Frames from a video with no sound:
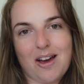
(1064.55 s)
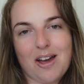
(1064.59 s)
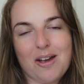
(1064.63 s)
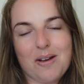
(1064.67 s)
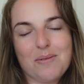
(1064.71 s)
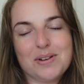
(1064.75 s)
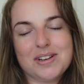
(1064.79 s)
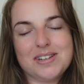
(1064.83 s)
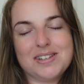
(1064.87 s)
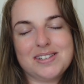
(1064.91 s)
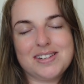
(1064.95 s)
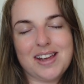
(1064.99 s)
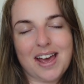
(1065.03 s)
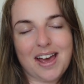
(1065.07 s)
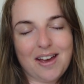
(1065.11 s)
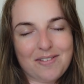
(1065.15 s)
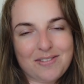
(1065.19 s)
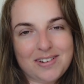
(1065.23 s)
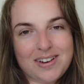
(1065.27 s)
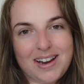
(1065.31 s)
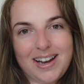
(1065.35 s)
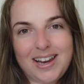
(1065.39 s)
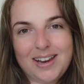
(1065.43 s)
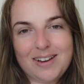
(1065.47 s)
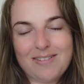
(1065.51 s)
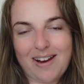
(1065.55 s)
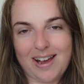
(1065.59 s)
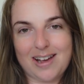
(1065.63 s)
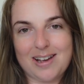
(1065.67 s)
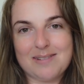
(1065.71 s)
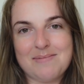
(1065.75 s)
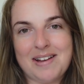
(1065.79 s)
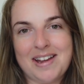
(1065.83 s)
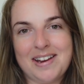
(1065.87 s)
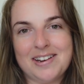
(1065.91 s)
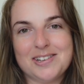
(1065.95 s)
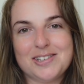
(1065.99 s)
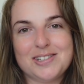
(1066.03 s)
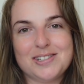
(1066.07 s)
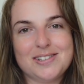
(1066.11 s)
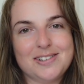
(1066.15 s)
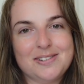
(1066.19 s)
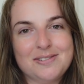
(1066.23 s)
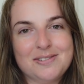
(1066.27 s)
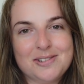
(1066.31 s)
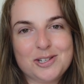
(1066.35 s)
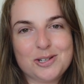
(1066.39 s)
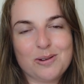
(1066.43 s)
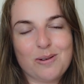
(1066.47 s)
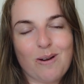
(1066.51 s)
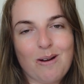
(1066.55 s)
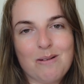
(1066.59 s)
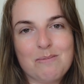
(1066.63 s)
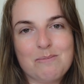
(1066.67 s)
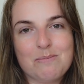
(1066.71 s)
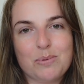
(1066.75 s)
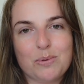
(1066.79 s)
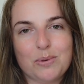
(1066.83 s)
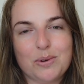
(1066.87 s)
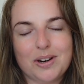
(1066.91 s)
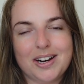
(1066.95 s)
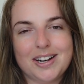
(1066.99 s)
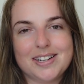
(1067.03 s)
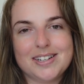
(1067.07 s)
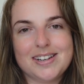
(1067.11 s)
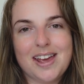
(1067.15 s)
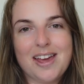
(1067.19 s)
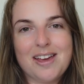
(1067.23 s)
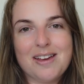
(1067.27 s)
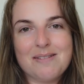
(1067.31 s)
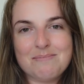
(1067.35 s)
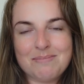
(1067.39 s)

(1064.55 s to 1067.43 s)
I would definitely recommend, as soon as you're on board,